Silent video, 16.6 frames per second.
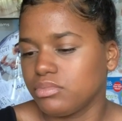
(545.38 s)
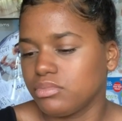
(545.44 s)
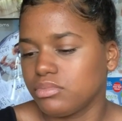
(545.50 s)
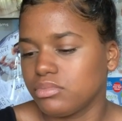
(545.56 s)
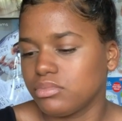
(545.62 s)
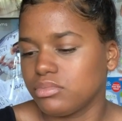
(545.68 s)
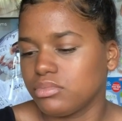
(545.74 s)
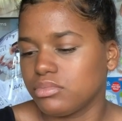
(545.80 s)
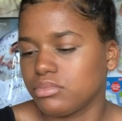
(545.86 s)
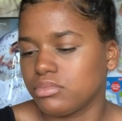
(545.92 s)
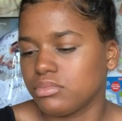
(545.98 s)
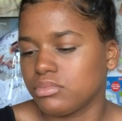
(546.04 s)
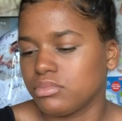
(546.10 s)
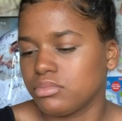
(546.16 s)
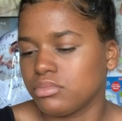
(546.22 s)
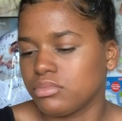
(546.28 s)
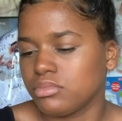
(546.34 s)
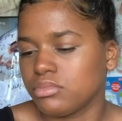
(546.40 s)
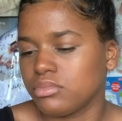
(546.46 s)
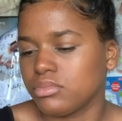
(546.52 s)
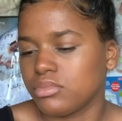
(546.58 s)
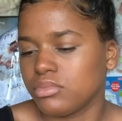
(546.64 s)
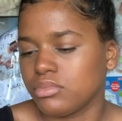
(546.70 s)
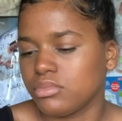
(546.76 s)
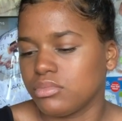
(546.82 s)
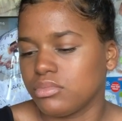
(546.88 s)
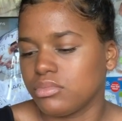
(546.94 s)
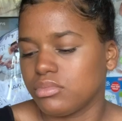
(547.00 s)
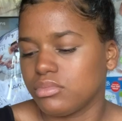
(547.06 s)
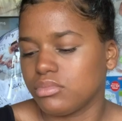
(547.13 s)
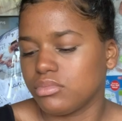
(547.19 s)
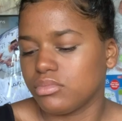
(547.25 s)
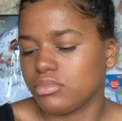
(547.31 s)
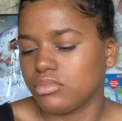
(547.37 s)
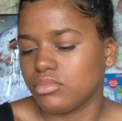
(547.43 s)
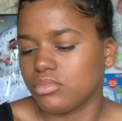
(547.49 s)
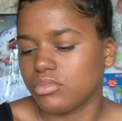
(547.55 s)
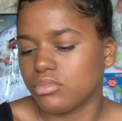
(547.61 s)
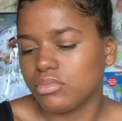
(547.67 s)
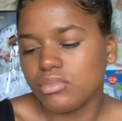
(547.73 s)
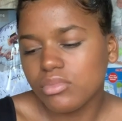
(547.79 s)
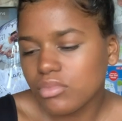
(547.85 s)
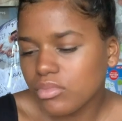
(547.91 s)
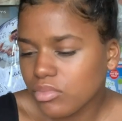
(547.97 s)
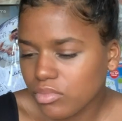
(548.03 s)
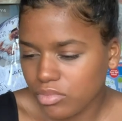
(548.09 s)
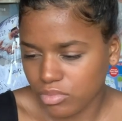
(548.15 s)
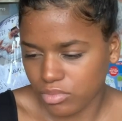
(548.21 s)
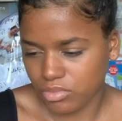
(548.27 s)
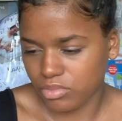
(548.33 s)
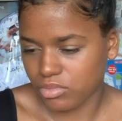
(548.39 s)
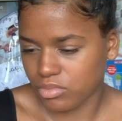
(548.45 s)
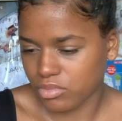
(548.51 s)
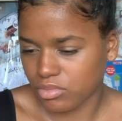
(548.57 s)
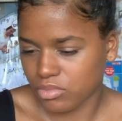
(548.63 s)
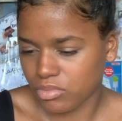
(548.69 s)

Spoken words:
Nothing is said.